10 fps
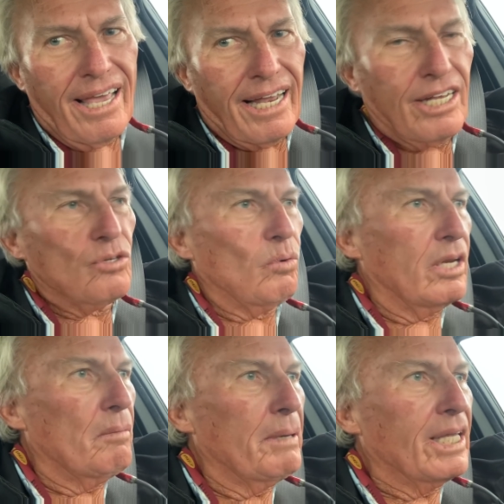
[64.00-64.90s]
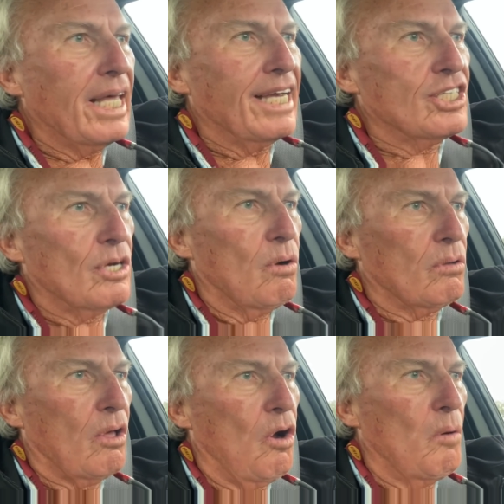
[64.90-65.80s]
And it's one of the big lakes in
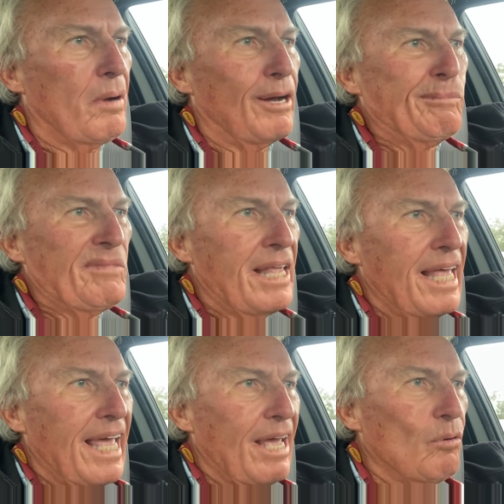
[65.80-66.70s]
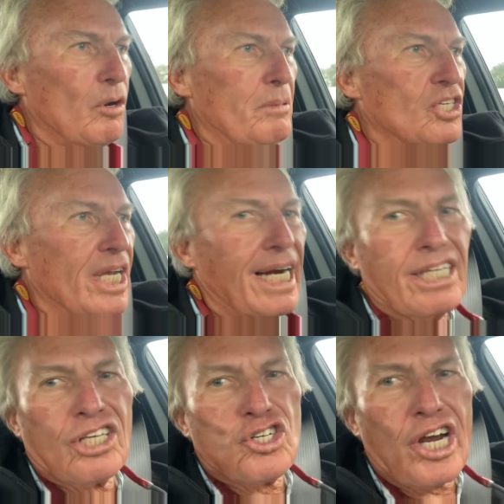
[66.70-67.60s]
Oklahoma, and we're going to be staying
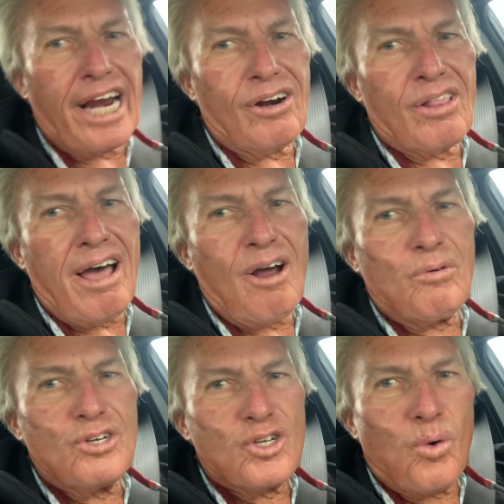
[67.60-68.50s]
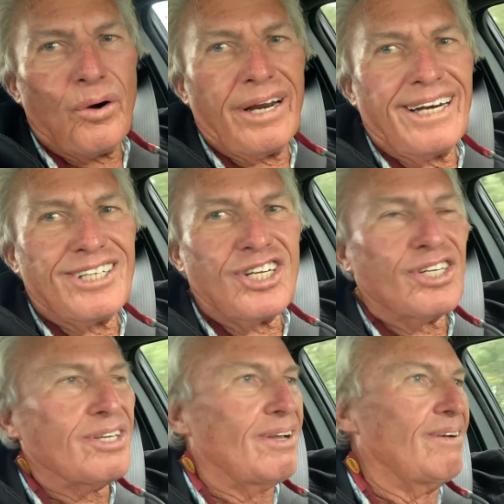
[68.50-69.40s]
at the Shangri-La Resort. And it's
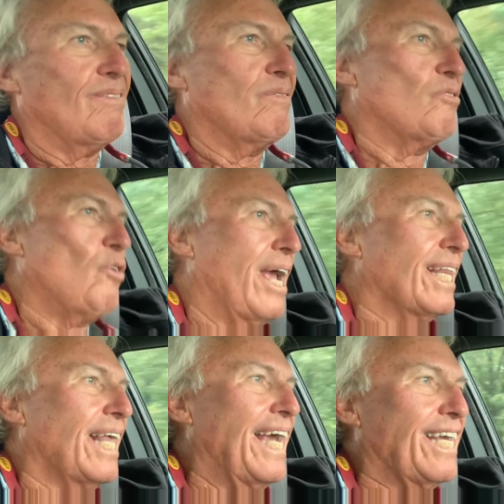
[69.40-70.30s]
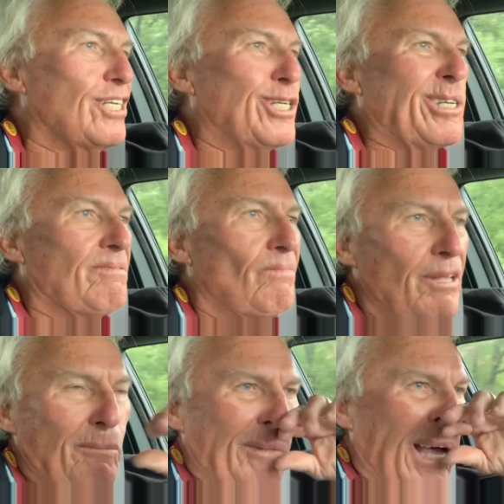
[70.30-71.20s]
just, uh, Grand Lake is just,
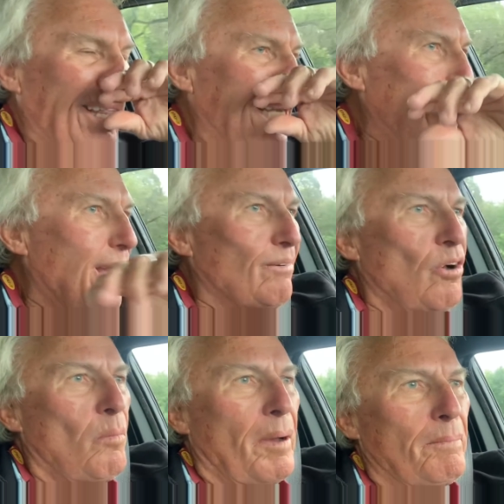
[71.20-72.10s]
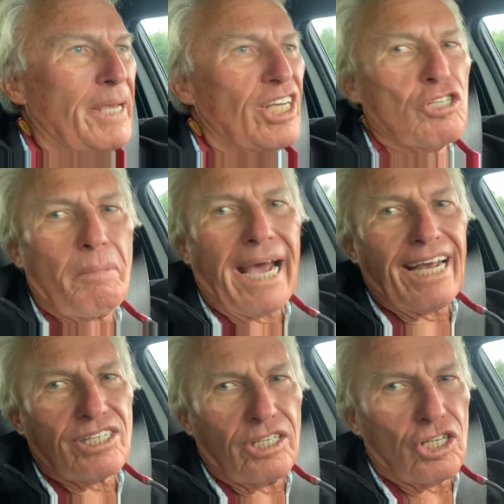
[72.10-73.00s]
I think I've caught my biggest
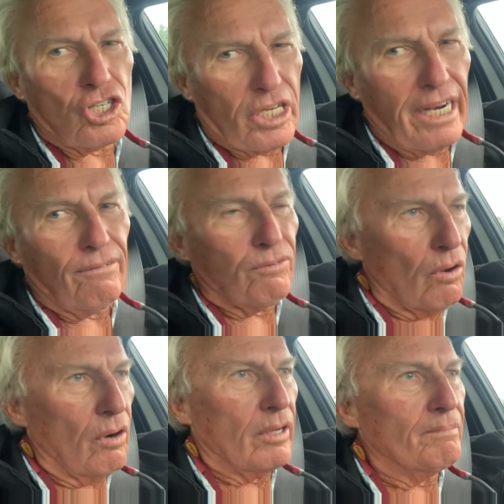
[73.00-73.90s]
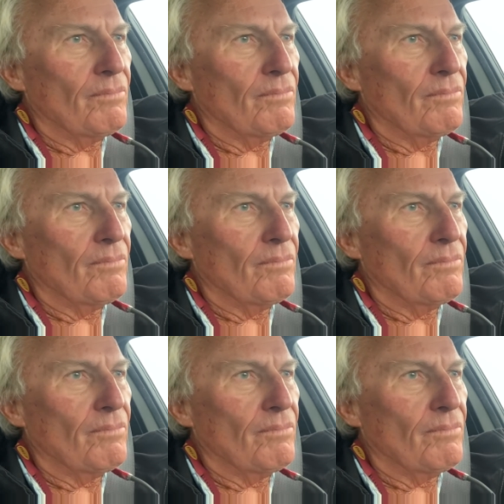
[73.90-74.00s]
bass in the state of Florida